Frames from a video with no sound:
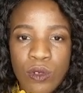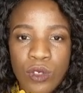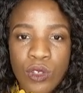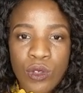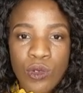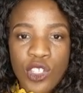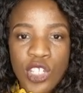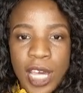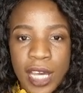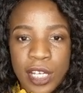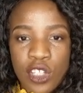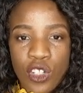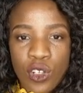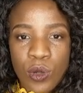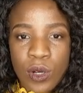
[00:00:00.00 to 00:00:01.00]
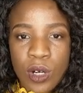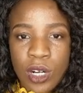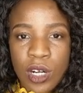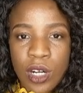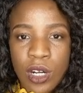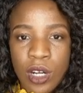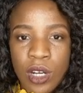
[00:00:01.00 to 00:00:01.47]
you checked
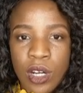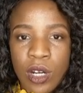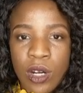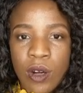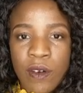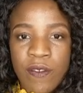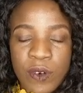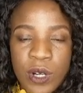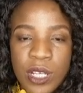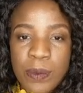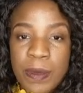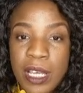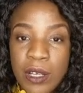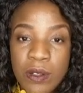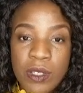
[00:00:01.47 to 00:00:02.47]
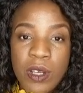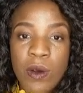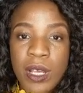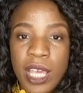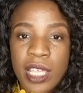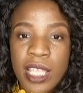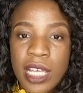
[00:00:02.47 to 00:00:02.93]
your voicemails.
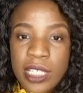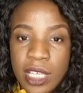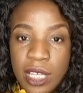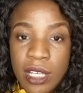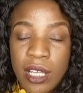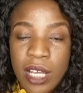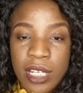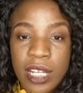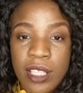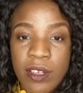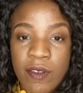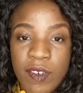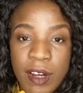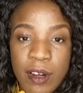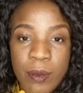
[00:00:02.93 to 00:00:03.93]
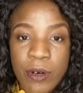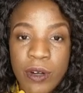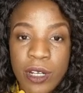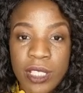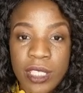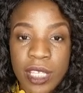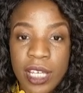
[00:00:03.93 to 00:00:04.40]
Okay, that's another very
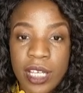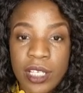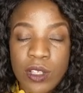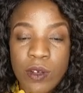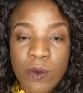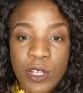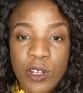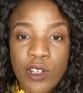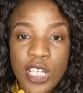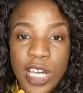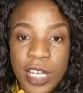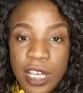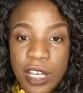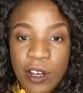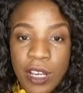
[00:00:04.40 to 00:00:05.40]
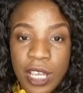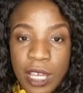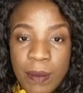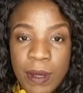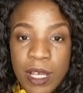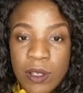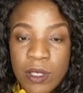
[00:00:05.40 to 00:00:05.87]
important thing. So when you're checking your
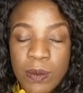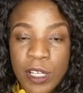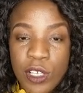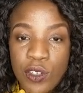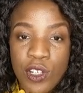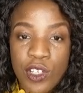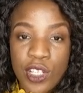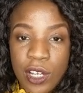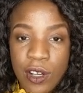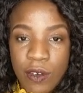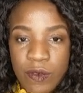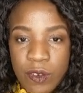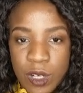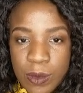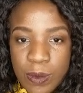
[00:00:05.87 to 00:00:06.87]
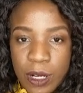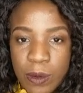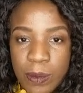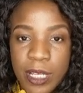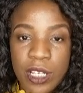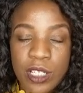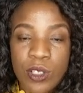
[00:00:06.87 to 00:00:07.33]
emails, make sure you check your
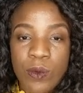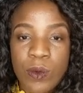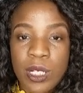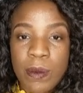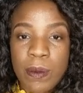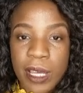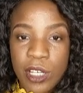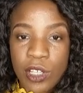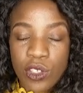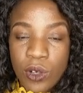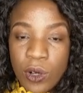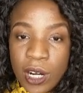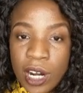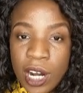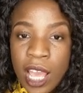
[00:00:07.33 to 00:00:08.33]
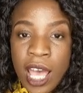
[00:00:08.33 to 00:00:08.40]
voicemail, because you want to make sure